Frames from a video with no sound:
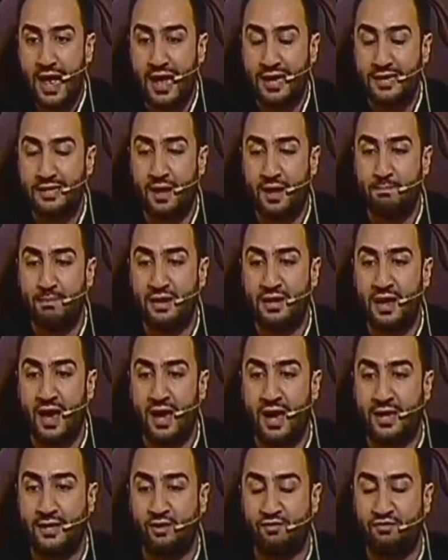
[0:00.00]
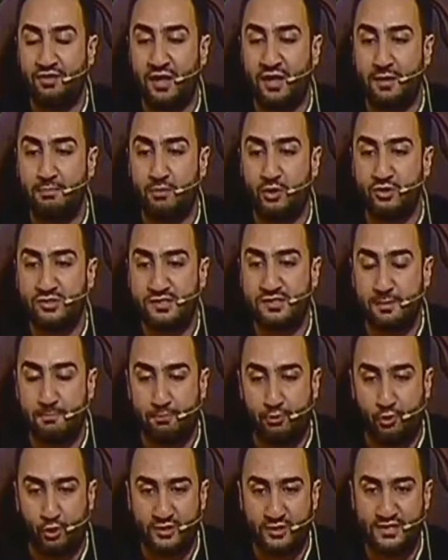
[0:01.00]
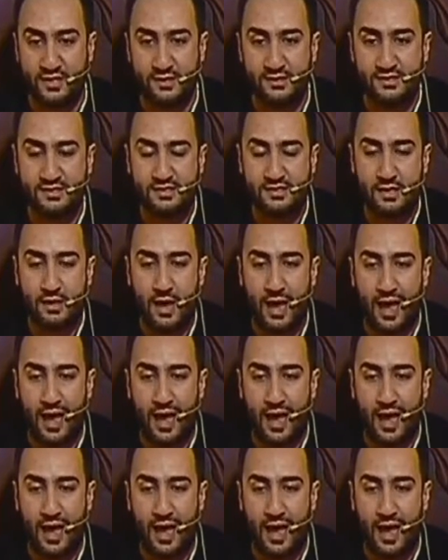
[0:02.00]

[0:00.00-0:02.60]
And number 9, of the utmost importance,